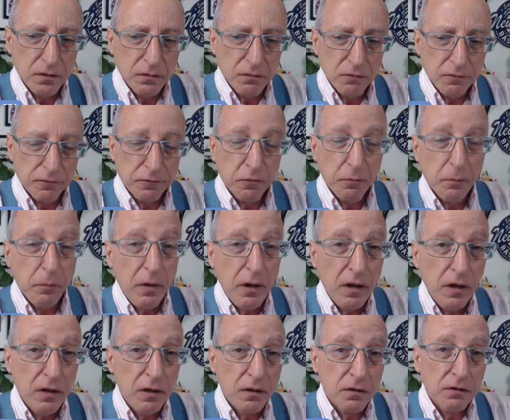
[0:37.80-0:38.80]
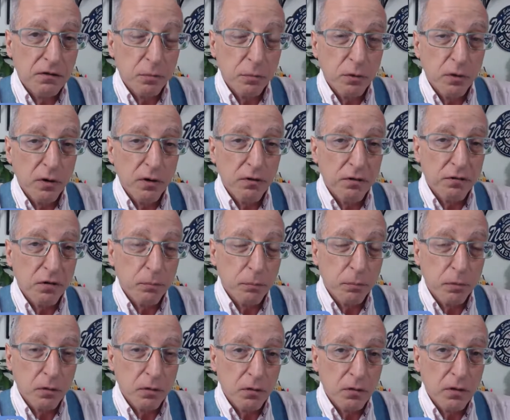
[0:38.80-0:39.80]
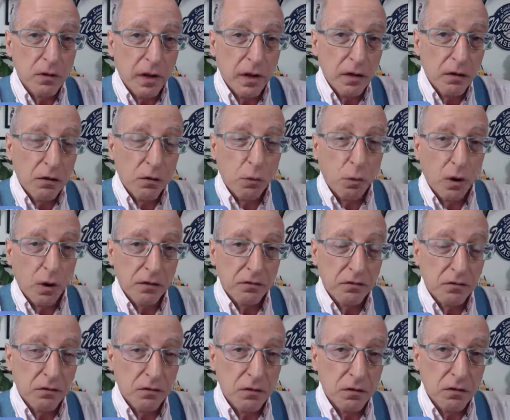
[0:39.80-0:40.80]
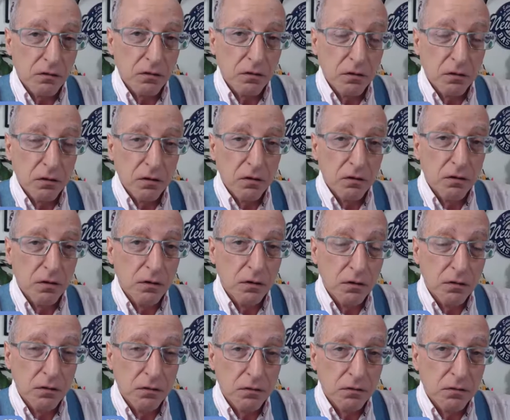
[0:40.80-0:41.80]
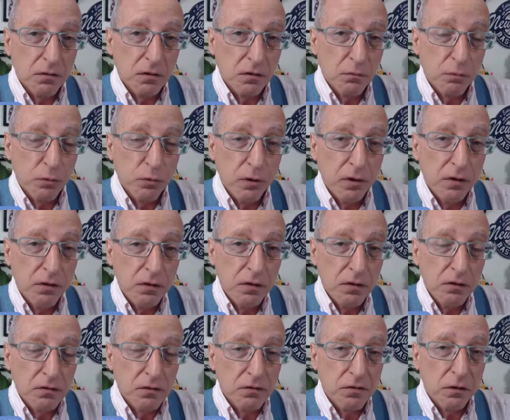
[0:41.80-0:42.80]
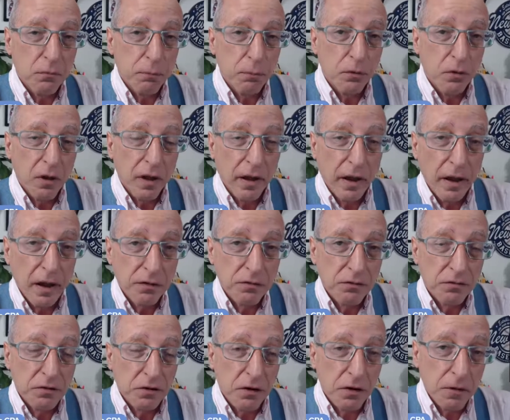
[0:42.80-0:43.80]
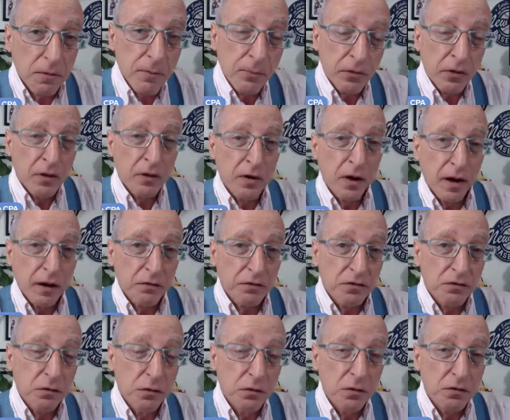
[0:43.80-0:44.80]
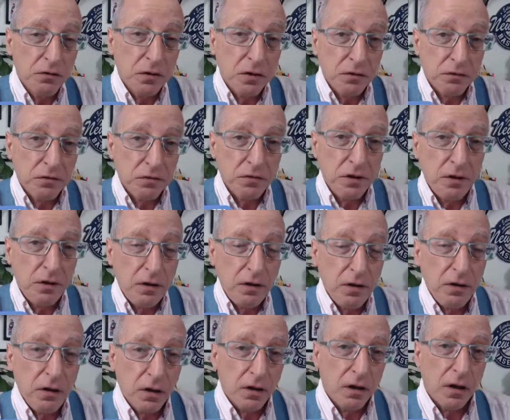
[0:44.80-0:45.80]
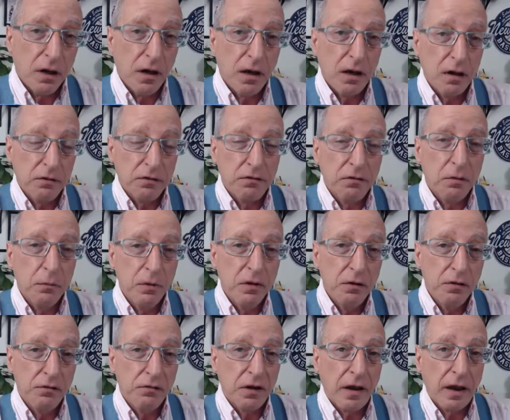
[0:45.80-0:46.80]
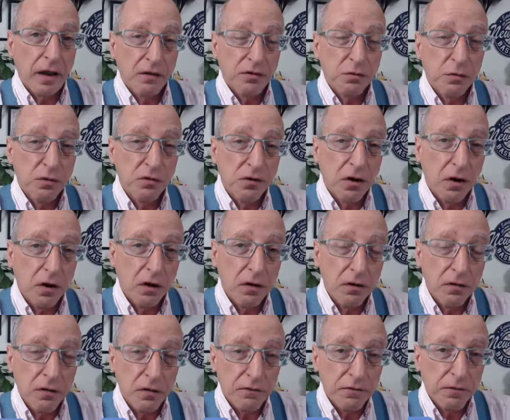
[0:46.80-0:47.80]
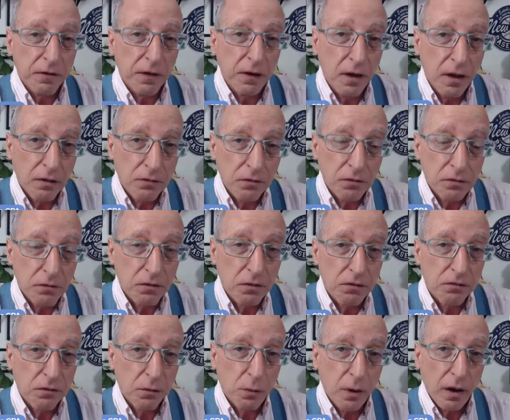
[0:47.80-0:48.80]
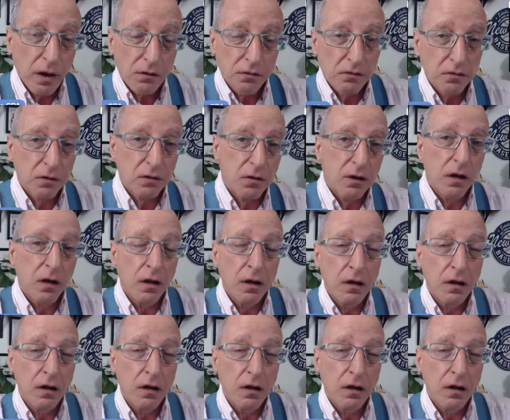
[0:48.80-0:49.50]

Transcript: for me, that's a pretty simple question. There's a pretty simple answer. As soon as I see somebody's tax return and their financial situation